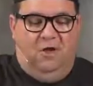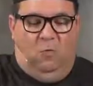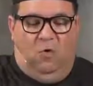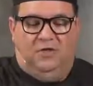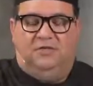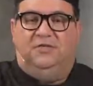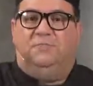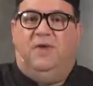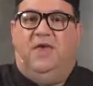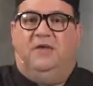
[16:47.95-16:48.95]
Once
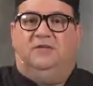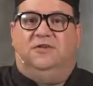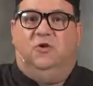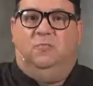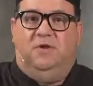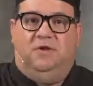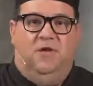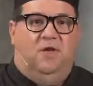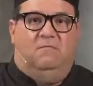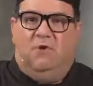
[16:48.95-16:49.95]
this bag is open,
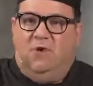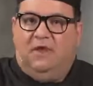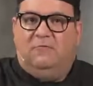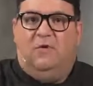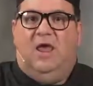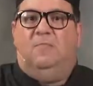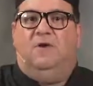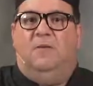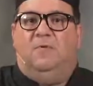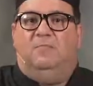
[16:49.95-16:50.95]
go ahead and wrap
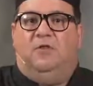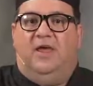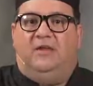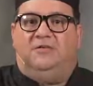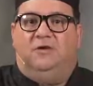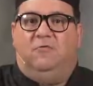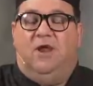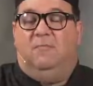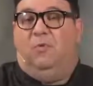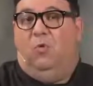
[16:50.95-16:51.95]
it up in plastic
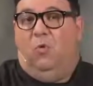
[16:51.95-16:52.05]
wrap,